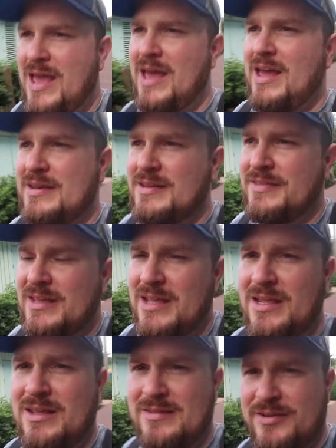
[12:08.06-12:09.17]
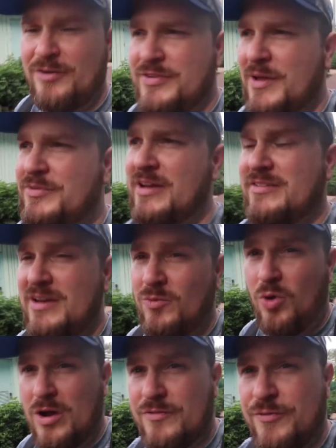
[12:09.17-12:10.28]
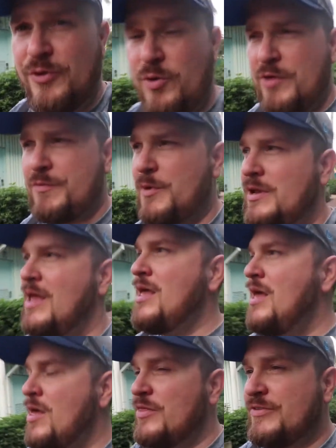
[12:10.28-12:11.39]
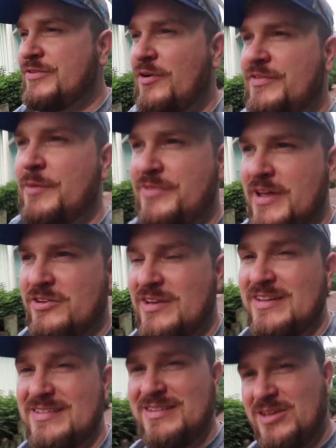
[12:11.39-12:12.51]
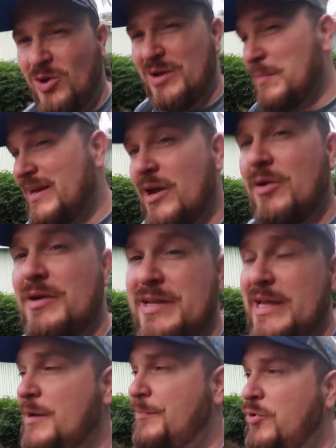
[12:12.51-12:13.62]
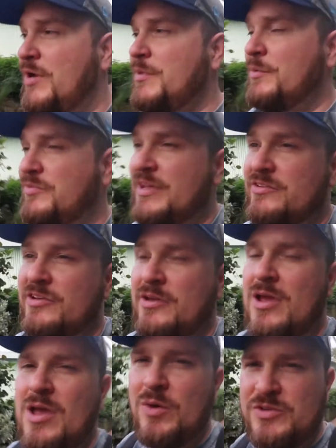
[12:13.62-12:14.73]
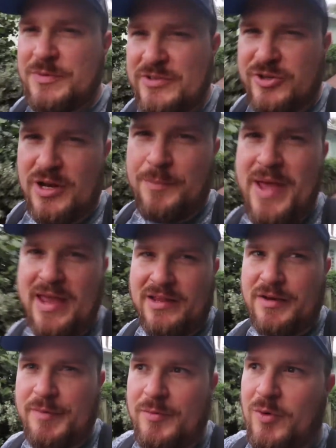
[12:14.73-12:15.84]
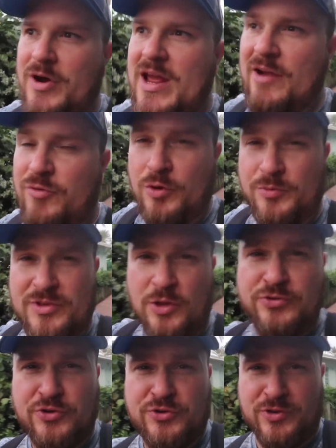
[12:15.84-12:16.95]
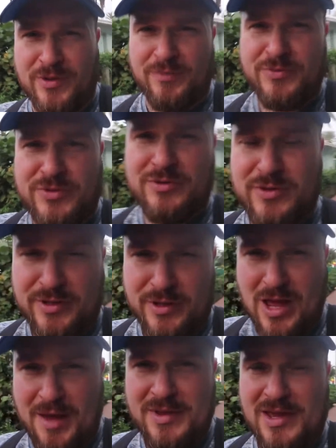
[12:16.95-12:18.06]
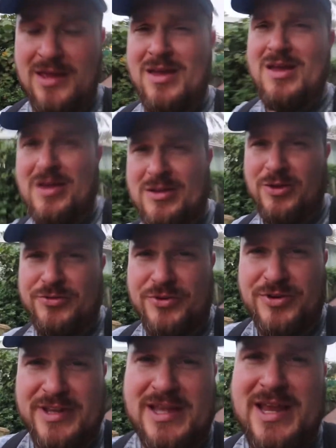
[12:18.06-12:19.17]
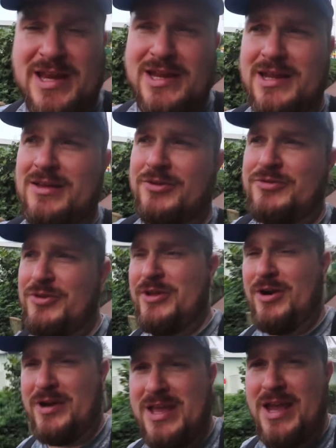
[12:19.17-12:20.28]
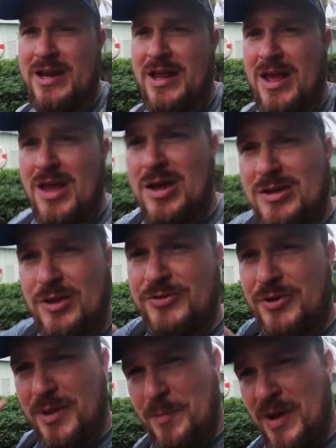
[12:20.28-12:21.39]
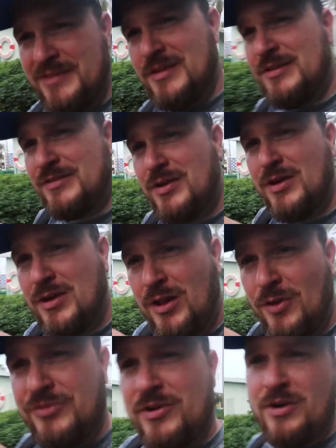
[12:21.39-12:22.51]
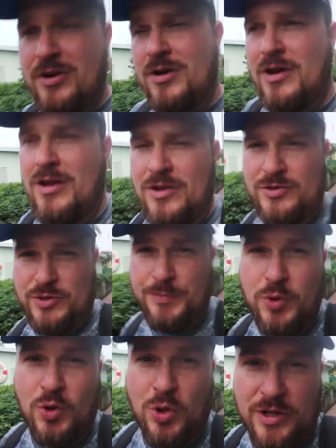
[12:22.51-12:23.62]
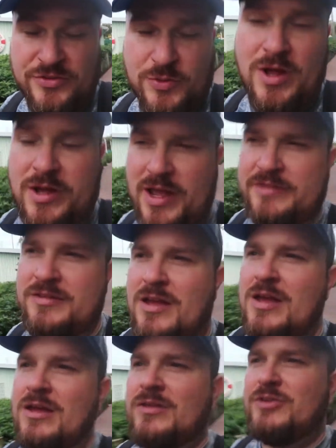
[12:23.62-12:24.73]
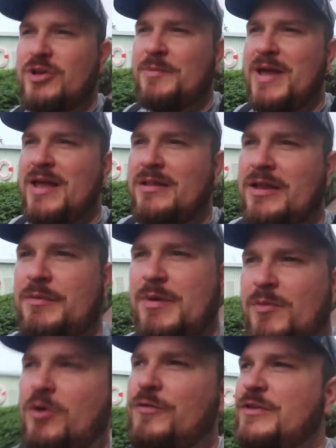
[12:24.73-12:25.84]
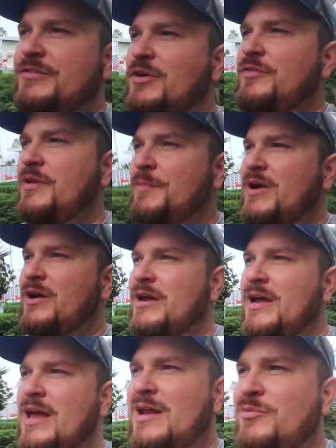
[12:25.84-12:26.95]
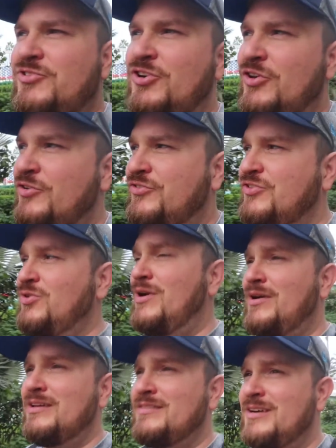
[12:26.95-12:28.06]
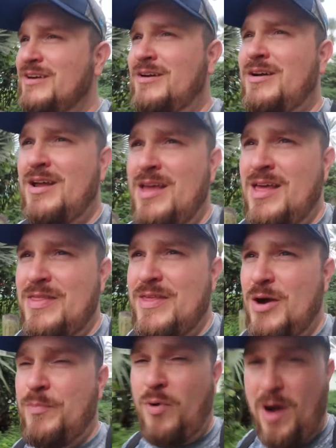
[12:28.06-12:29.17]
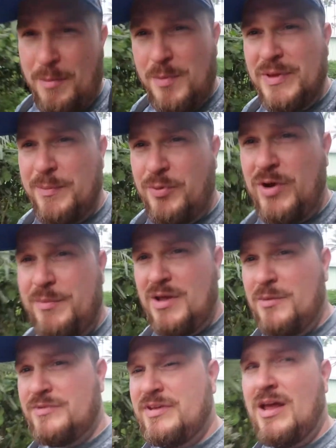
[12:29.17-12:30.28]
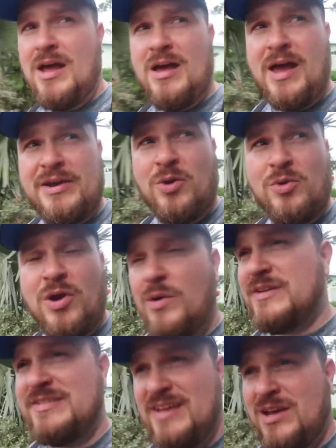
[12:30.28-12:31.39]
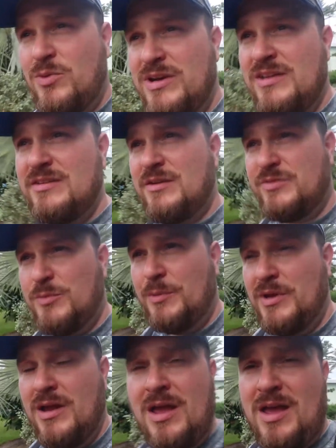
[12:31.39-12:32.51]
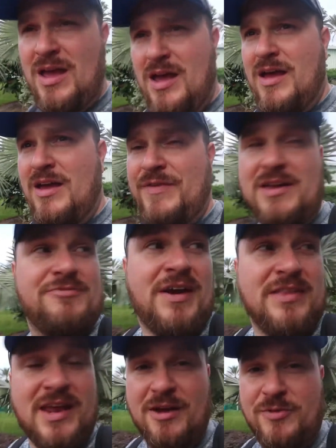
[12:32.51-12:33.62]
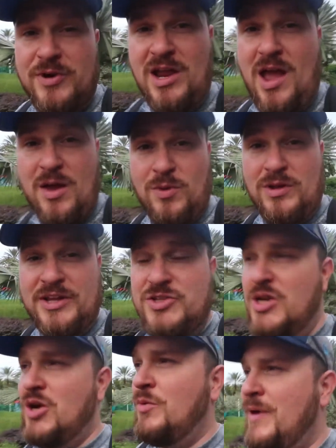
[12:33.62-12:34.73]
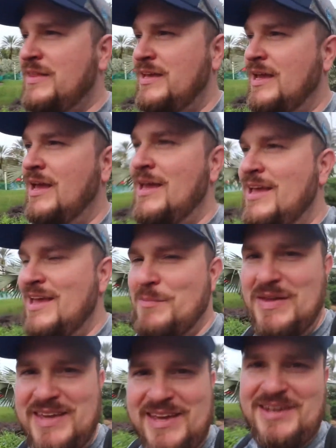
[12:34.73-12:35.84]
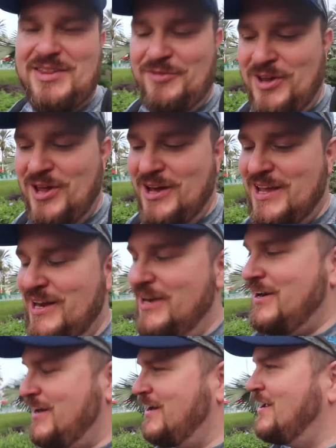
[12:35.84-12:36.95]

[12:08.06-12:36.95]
At the Surf's Up section and walk further away from it. The Surf's Up section is going to be guaranteed a premium section, which means you're going to pay a little bit more to have rooms closer to the lobby, closer to the eating, closer to the arcade, closer to the buses, closer to the pool as well, guys. So you're going to pay a little bit more for the Surf's Up area, and I'm sure there's 2 areas here that are probably premiums. I don't know what the second one is at this moment. If I can find that out for you, I will let you know by the end of the vlog here.